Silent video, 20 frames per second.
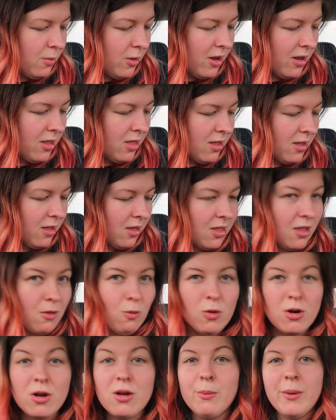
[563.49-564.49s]
but I think they
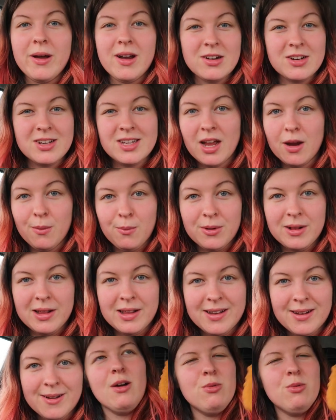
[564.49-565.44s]
work better separately.